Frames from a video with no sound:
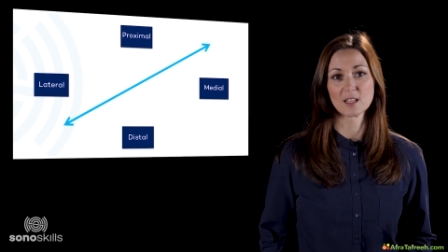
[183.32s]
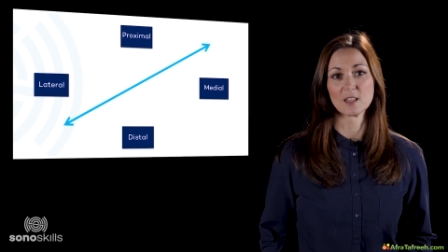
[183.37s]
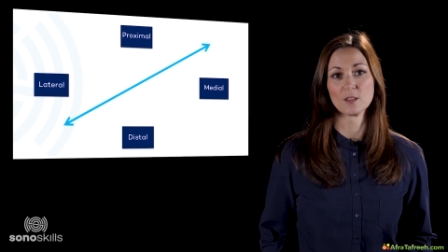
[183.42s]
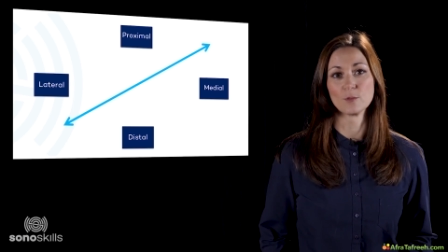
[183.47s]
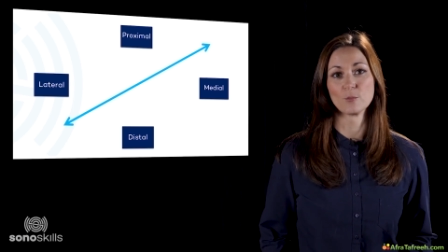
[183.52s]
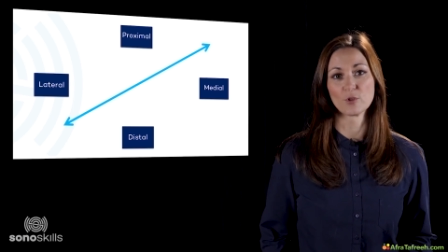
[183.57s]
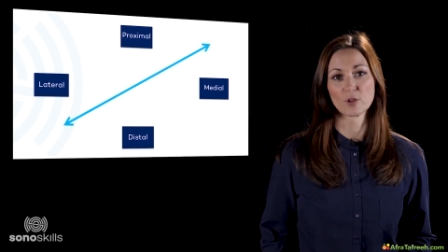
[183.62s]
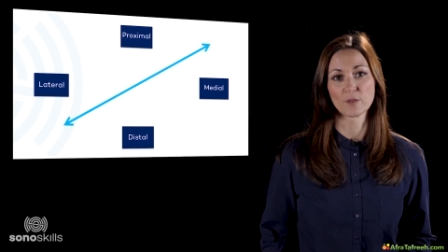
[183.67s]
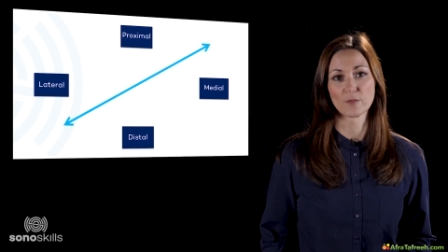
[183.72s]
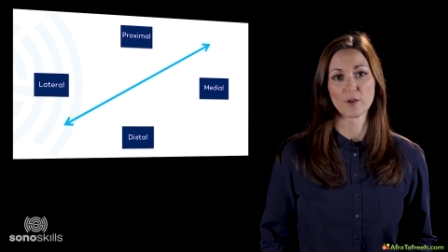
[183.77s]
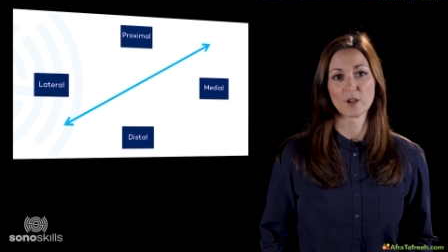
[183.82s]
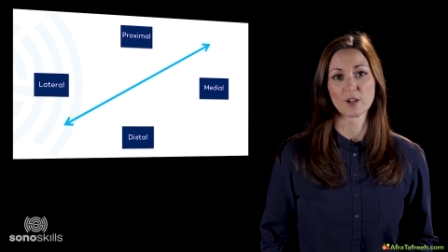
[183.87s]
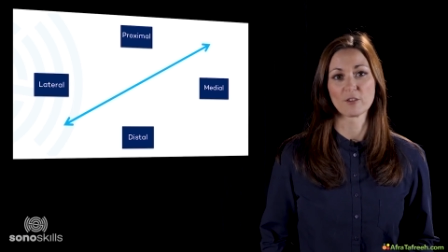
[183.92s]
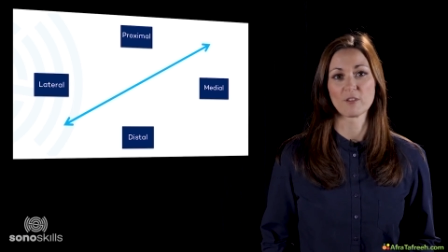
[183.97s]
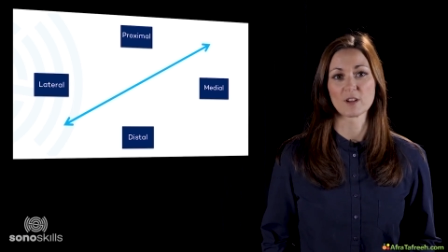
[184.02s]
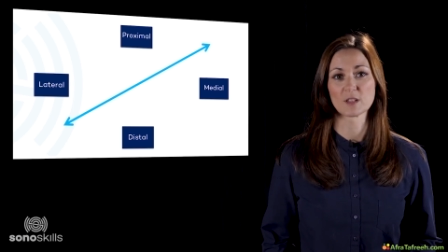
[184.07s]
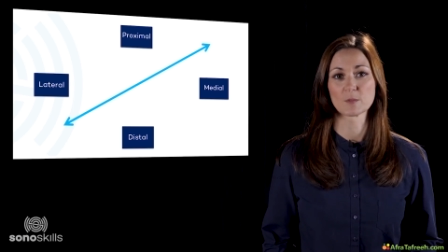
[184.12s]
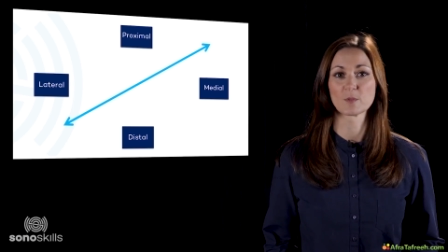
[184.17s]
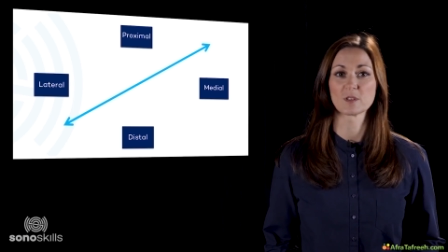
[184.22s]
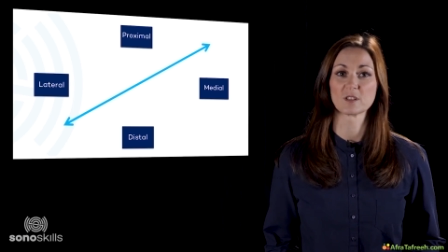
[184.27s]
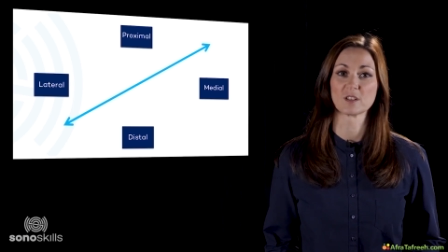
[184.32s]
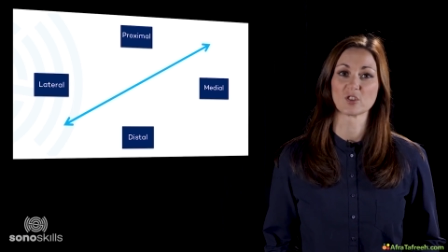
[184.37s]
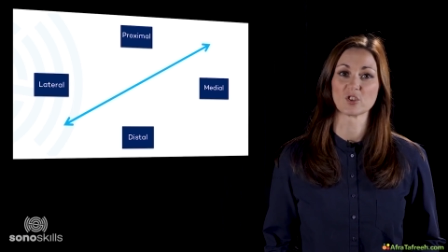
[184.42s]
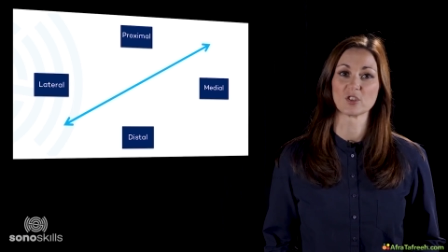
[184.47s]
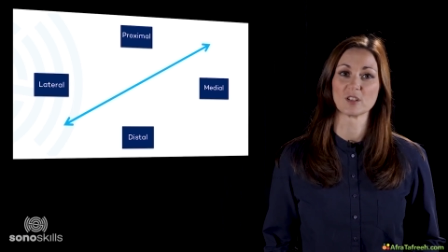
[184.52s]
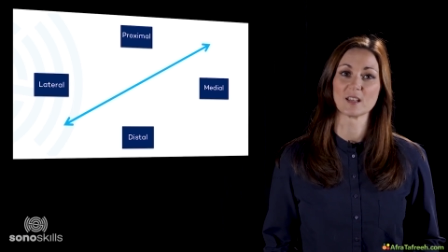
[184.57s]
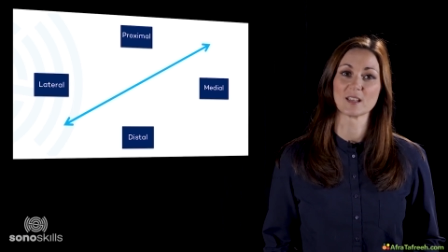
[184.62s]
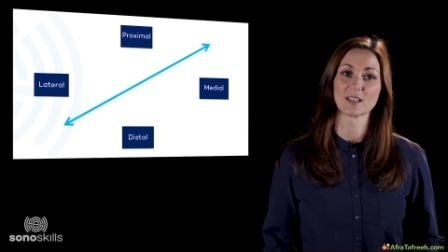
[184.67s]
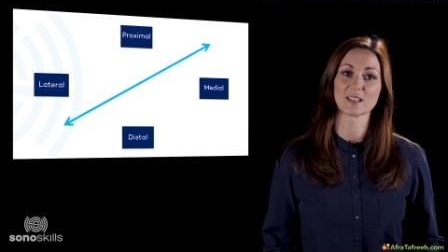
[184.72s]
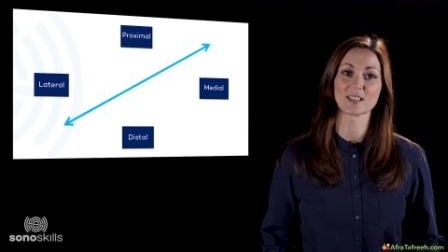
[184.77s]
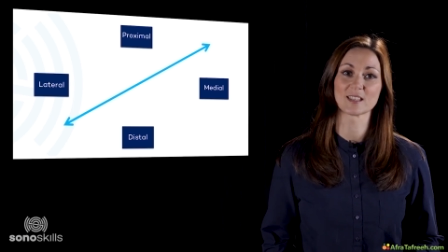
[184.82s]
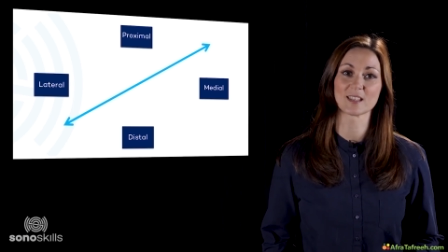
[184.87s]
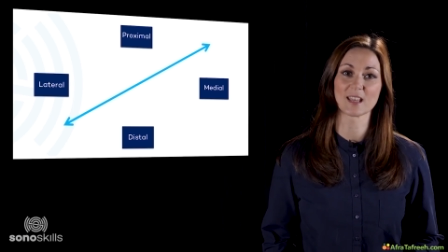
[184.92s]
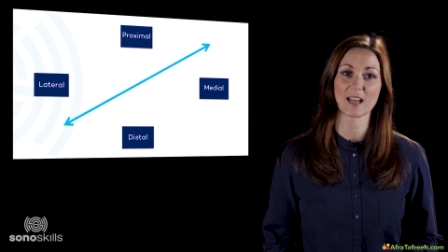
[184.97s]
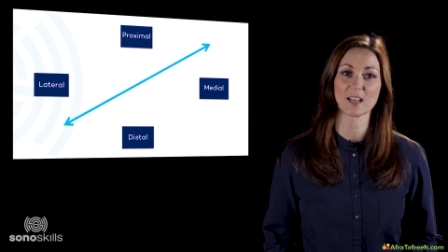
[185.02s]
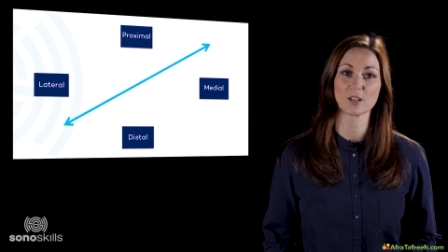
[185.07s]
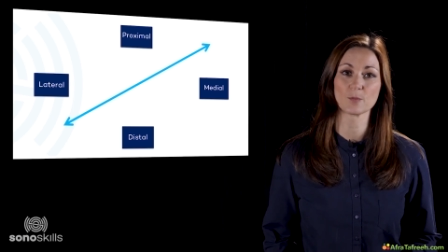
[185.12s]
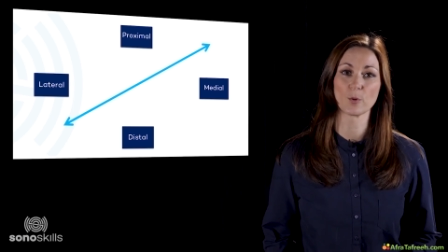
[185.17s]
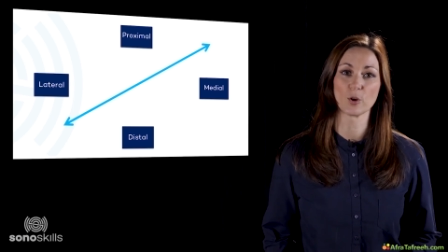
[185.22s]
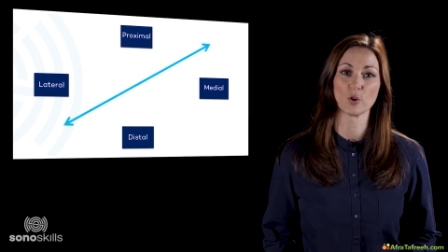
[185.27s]
in the modified cras position is
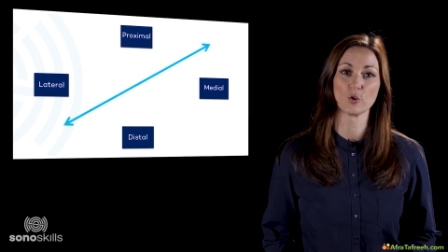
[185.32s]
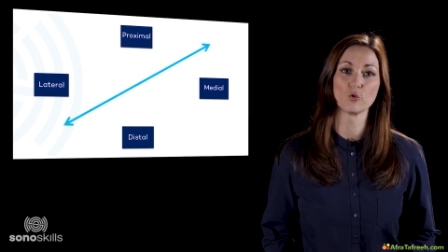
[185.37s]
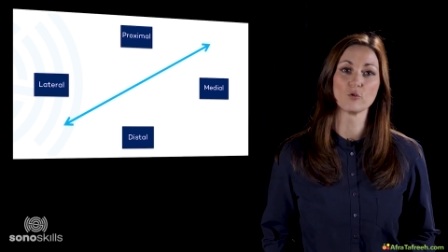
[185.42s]
scanned by